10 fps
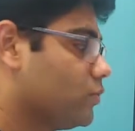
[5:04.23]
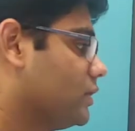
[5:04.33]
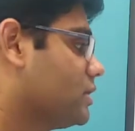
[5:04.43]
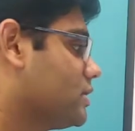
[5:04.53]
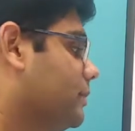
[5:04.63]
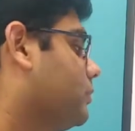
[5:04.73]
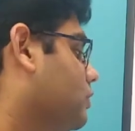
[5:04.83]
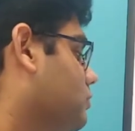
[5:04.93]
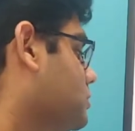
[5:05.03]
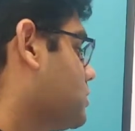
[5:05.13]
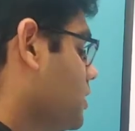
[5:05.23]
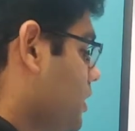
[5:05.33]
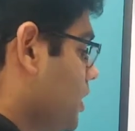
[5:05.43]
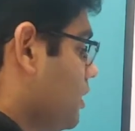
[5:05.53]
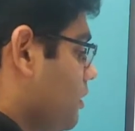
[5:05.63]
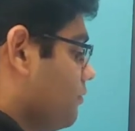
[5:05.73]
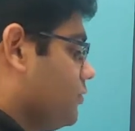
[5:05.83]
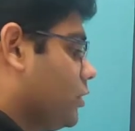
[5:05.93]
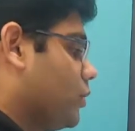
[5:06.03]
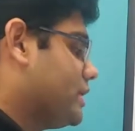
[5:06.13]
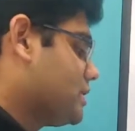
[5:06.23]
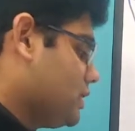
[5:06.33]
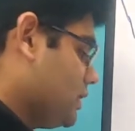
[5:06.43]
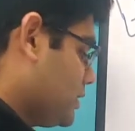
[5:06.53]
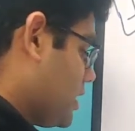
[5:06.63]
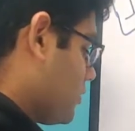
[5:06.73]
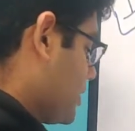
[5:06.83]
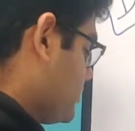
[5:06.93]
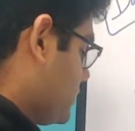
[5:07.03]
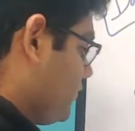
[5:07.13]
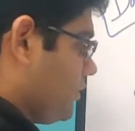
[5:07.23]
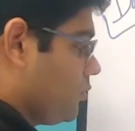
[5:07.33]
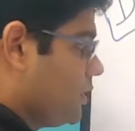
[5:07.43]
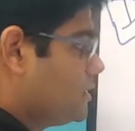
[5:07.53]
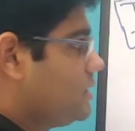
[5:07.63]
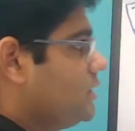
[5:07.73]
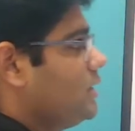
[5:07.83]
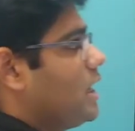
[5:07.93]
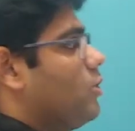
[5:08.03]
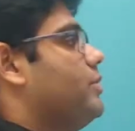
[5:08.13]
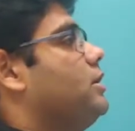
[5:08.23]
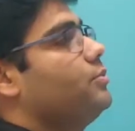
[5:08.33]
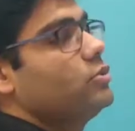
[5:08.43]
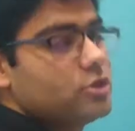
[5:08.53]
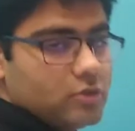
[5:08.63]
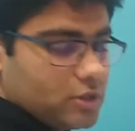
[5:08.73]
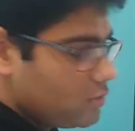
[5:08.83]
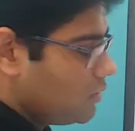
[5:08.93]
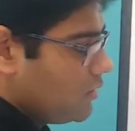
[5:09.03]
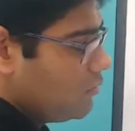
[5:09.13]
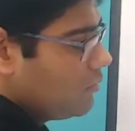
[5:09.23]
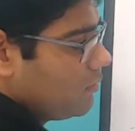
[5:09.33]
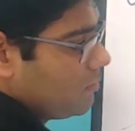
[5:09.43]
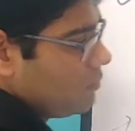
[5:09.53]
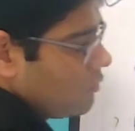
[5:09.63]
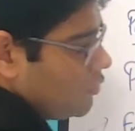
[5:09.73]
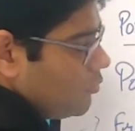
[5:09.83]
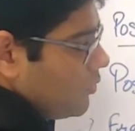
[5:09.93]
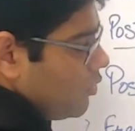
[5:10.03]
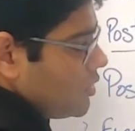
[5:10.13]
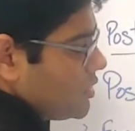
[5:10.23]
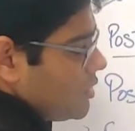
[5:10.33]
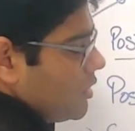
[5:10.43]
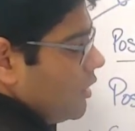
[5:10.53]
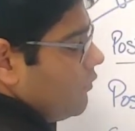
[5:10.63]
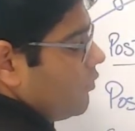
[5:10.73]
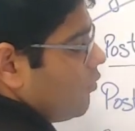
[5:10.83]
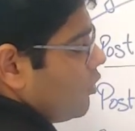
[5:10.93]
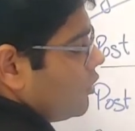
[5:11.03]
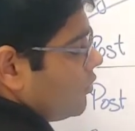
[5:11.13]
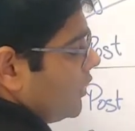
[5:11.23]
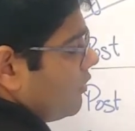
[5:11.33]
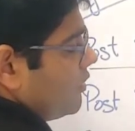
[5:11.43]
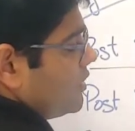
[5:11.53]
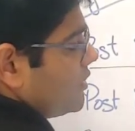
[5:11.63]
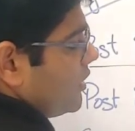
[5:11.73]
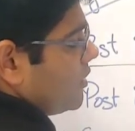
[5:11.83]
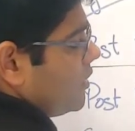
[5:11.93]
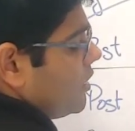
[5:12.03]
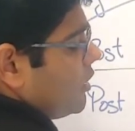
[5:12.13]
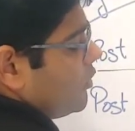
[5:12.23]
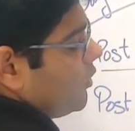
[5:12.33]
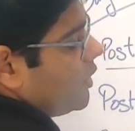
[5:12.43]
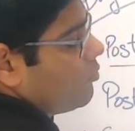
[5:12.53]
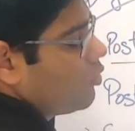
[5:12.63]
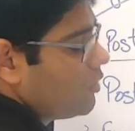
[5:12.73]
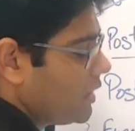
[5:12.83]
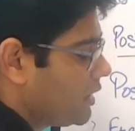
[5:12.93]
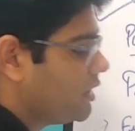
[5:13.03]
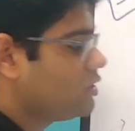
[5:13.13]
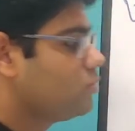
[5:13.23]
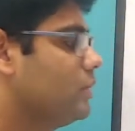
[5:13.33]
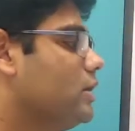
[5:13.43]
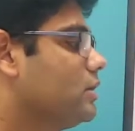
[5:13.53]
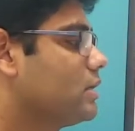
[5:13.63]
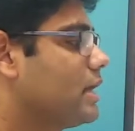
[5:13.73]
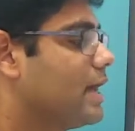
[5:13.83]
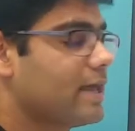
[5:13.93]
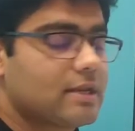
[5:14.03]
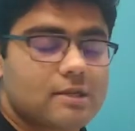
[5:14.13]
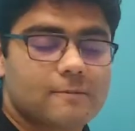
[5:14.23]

with the same clothes. Frequency, now comes the frequency, how many posts you need to do. 2 posts, if you want to increase it, you get more engagement, and